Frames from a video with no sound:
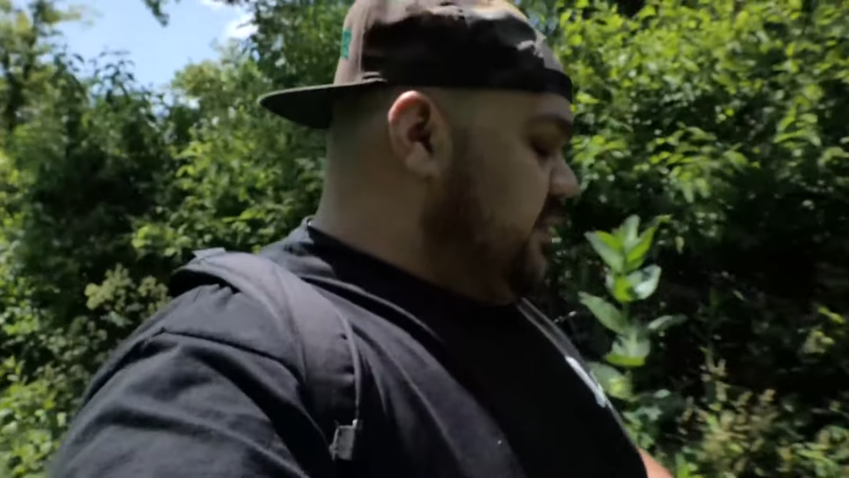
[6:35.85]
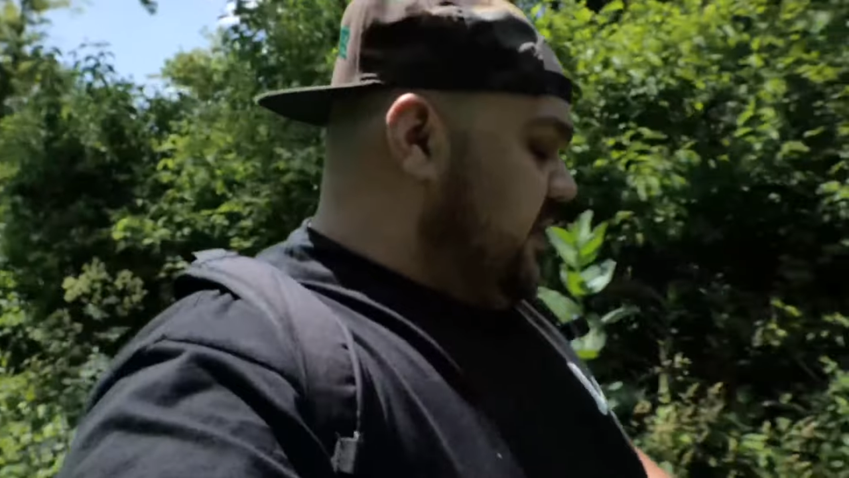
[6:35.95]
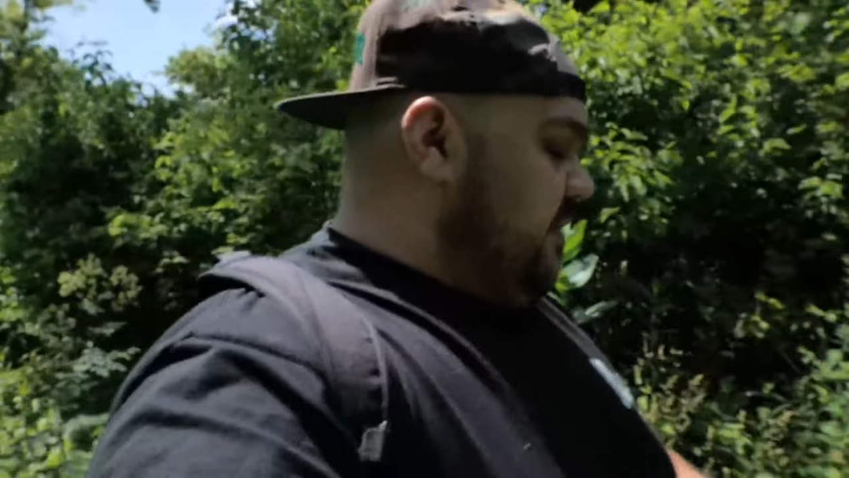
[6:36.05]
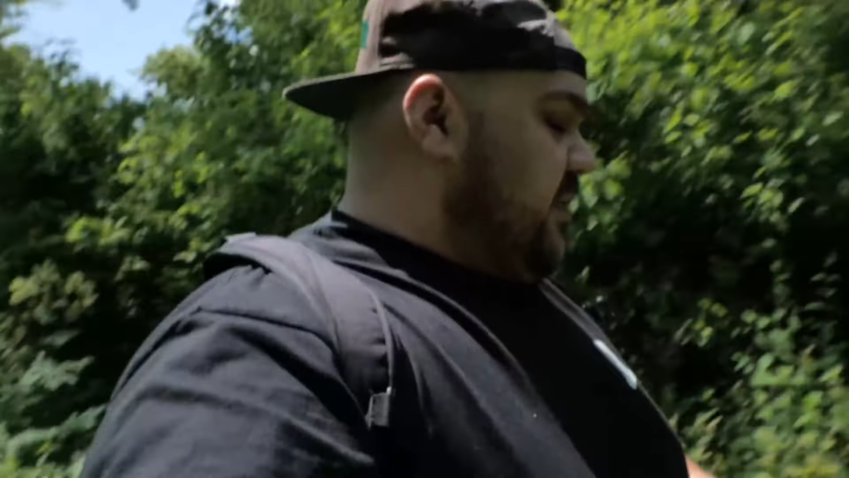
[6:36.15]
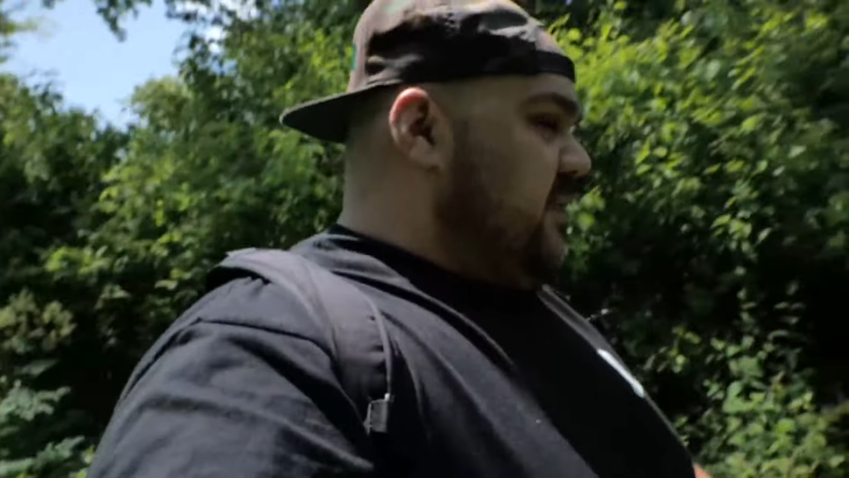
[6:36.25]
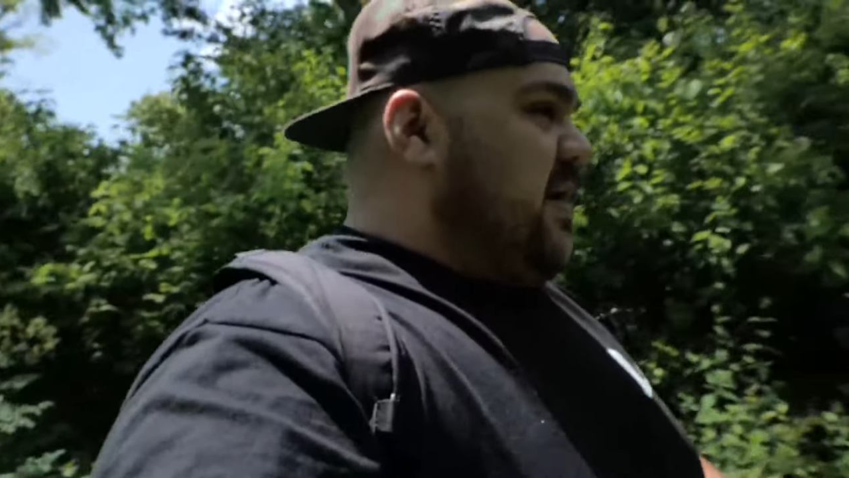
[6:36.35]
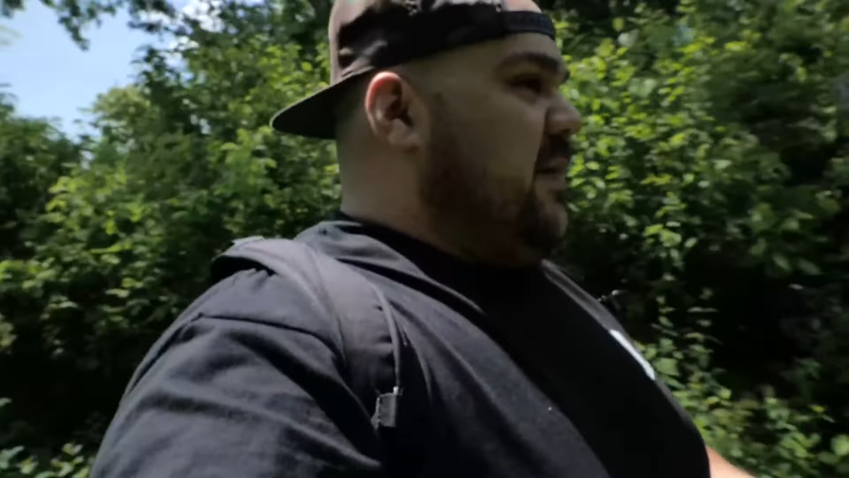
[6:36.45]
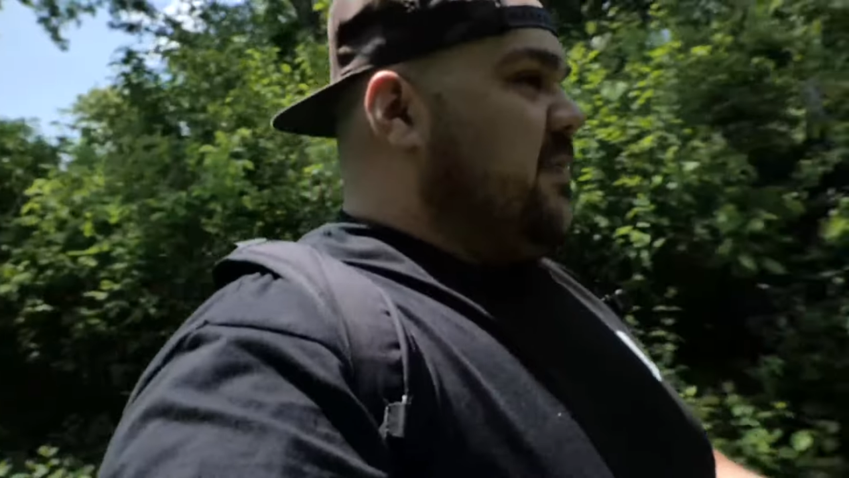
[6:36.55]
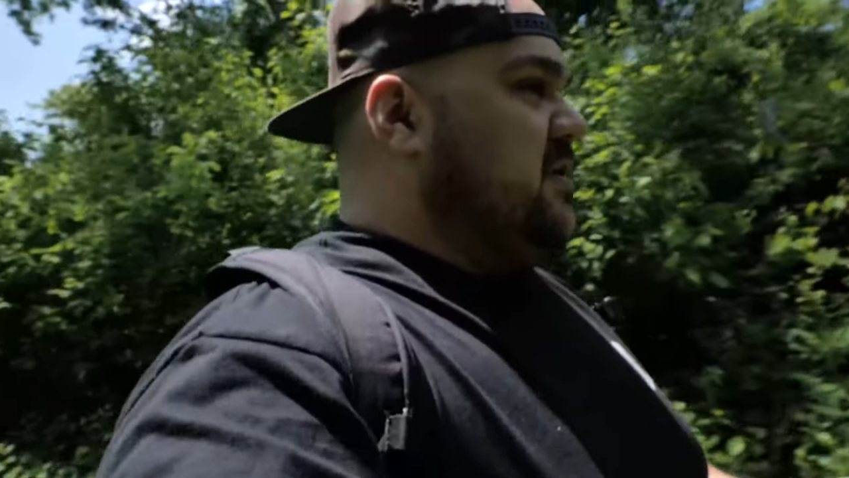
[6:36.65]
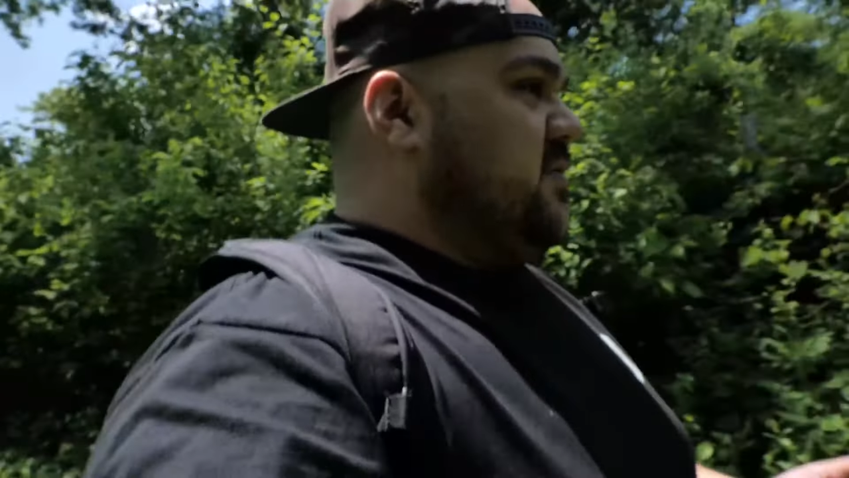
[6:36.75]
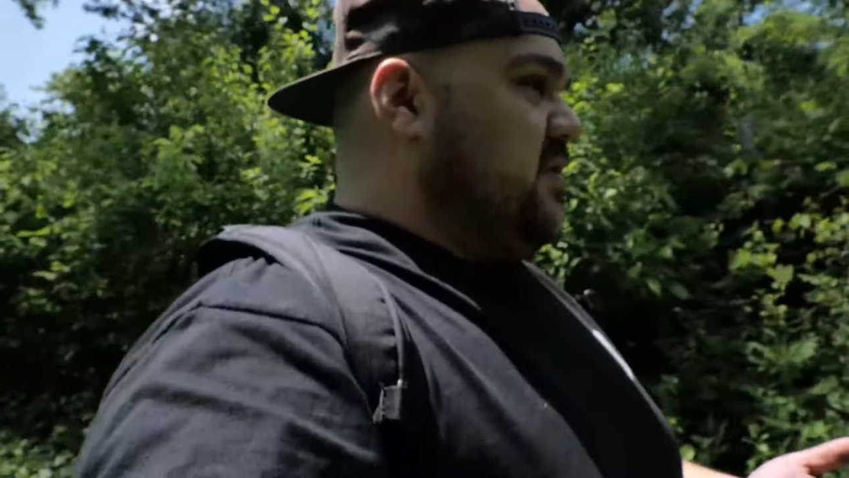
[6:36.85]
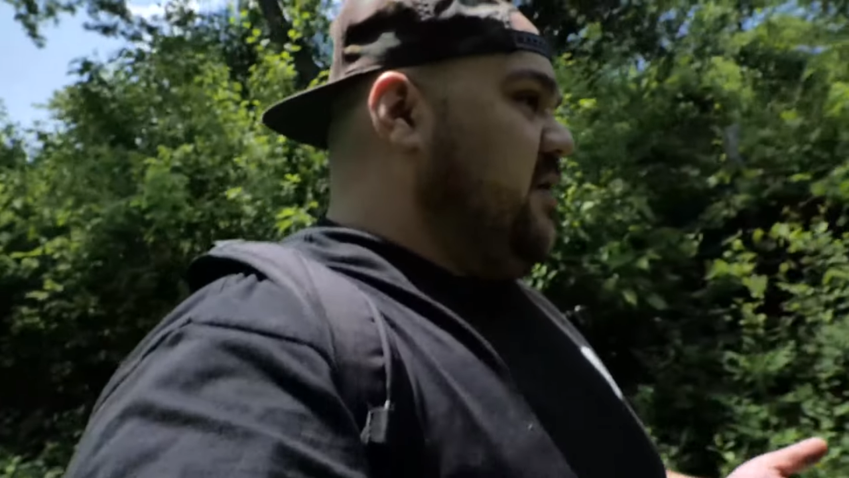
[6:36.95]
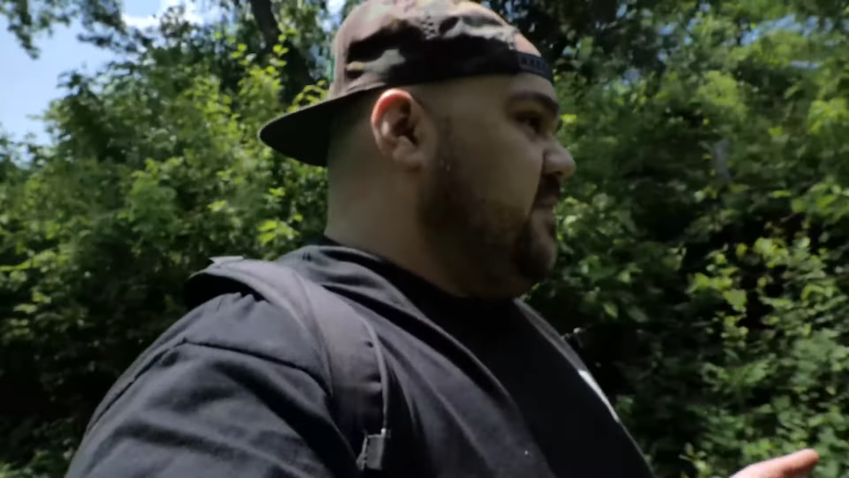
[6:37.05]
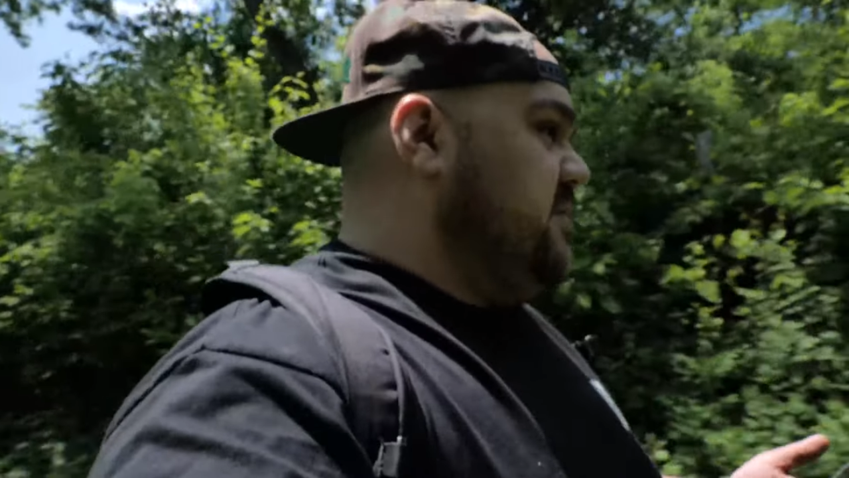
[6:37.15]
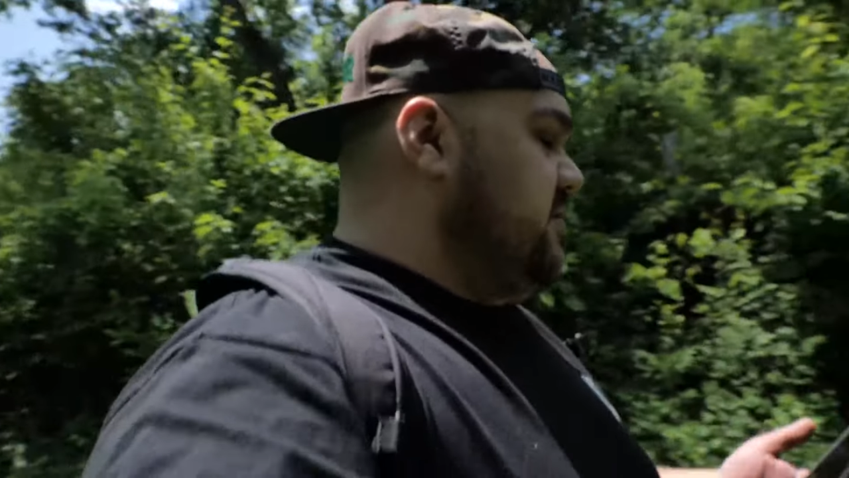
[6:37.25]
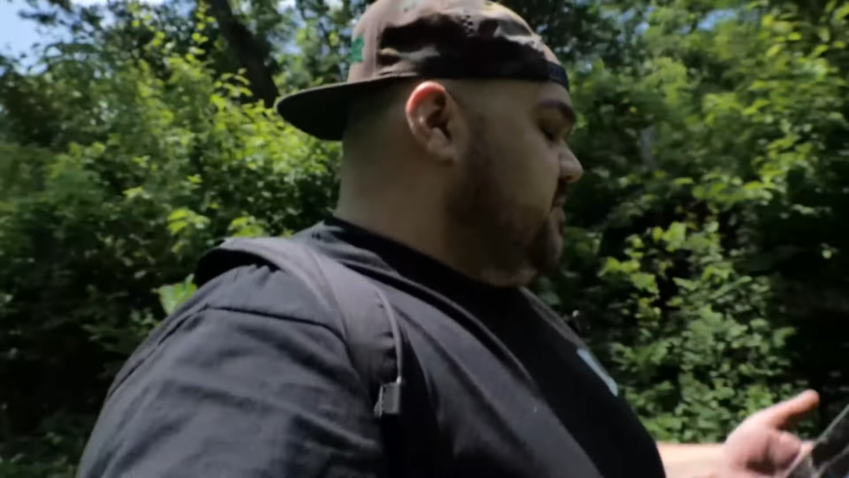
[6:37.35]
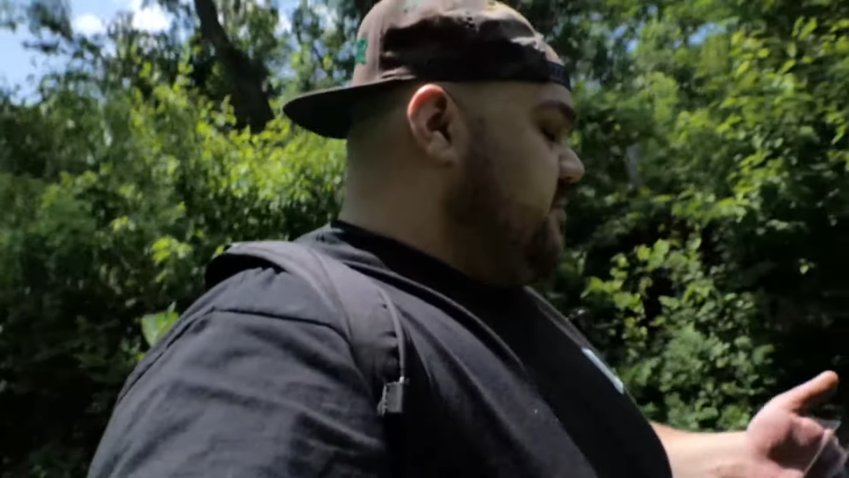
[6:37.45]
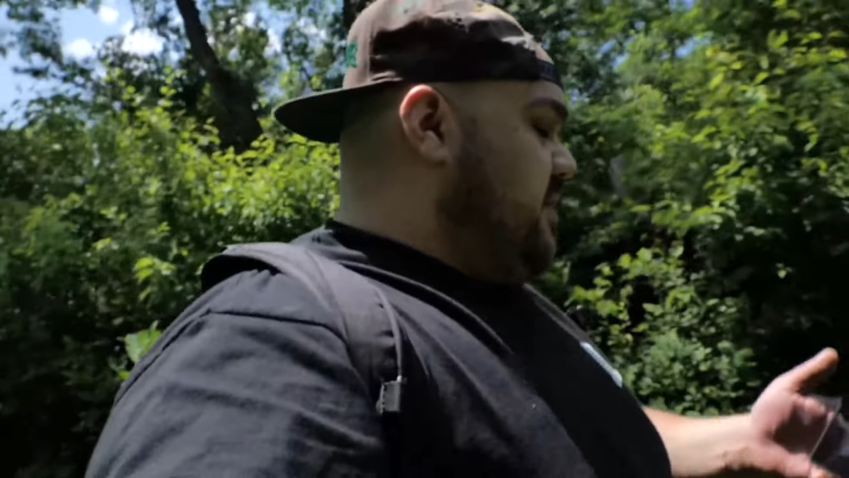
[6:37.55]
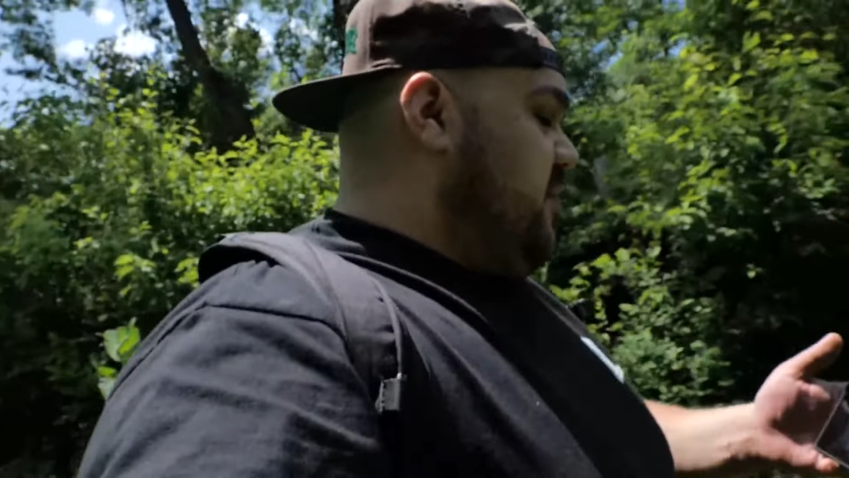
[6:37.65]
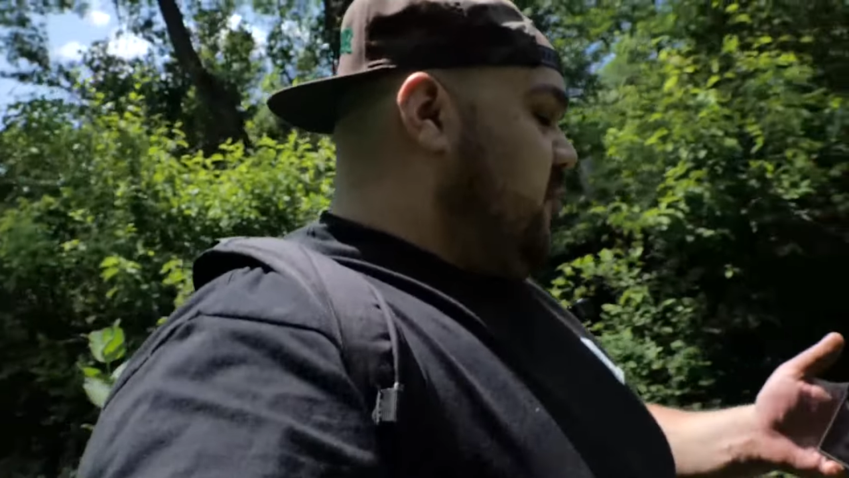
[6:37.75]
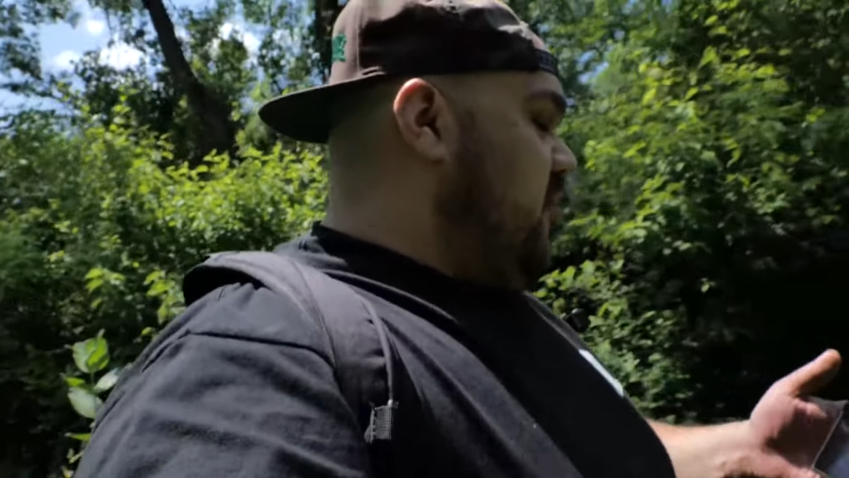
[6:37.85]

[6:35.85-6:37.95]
bring up the map because we're coming to a